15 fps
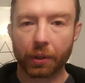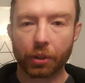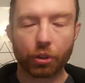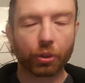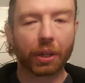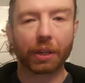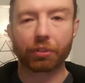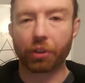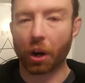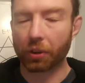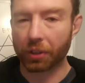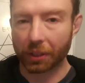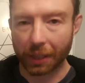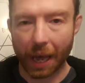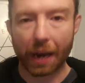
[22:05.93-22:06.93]
you can start
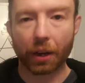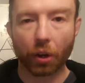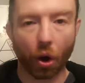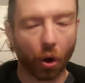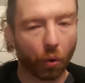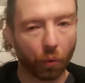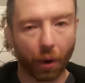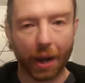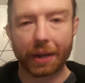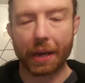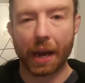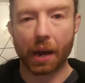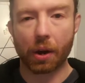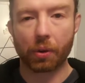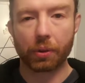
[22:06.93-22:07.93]
to let it go right
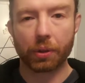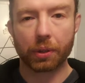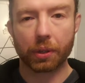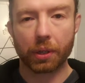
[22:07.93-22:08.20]
now,